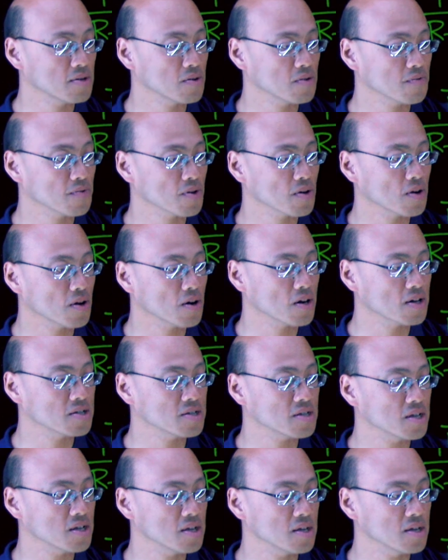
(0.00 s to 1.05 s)
over
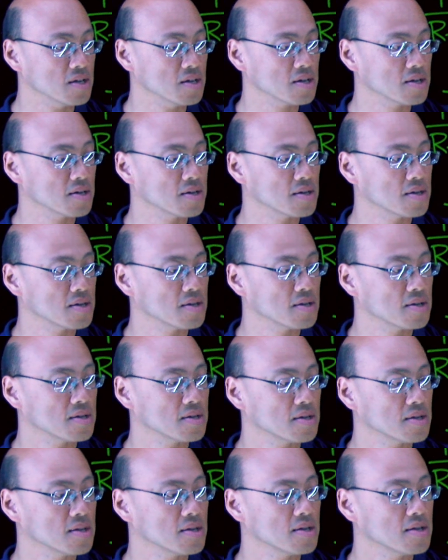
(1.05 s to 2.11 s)
RT
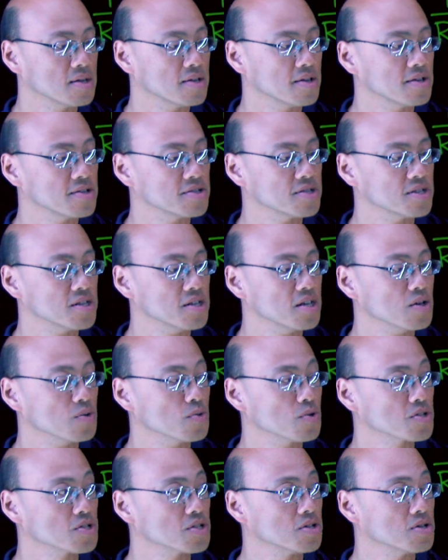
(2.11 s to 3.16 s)
is
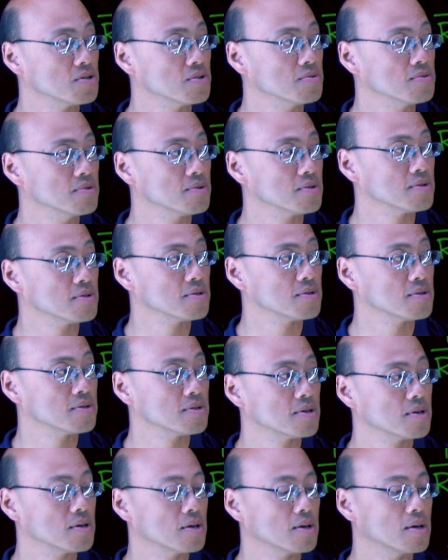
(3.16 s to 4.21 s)
equal to
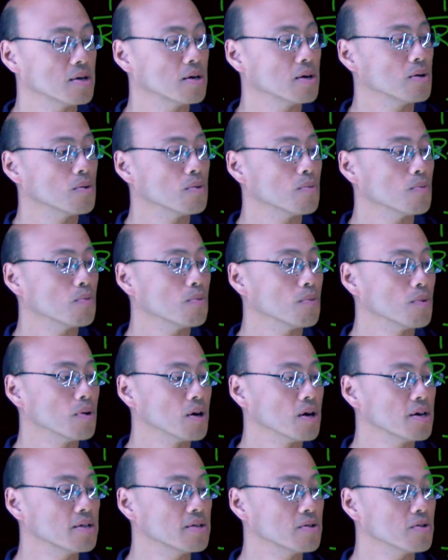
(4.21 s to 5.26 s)

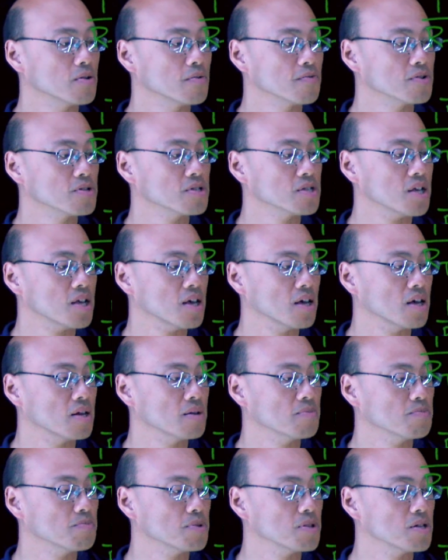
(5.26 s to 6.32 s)
1 over
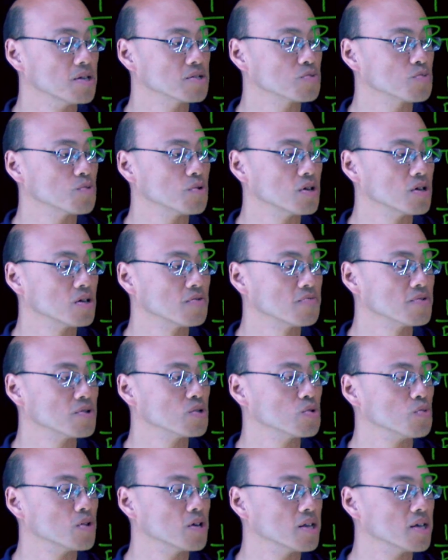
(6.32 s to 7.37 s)
10 plus 1 over
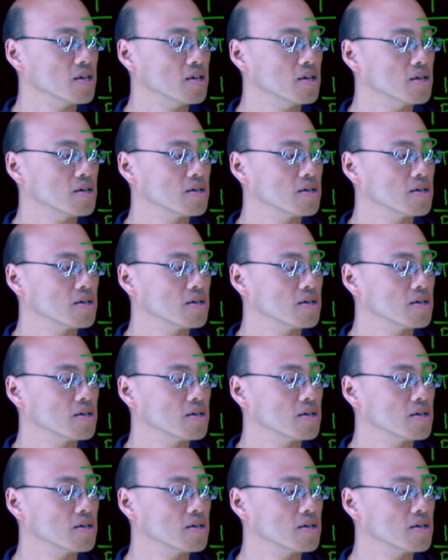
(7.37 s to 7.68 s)
20